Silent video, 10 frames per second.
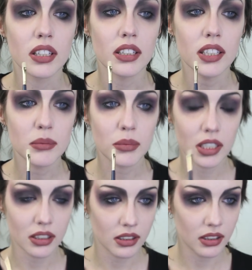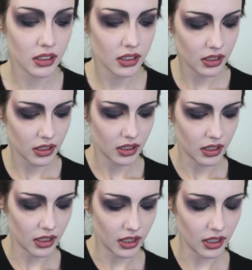lip,
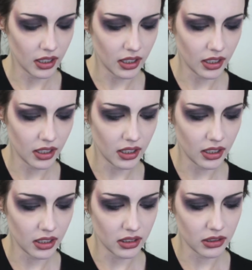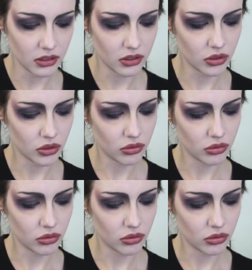and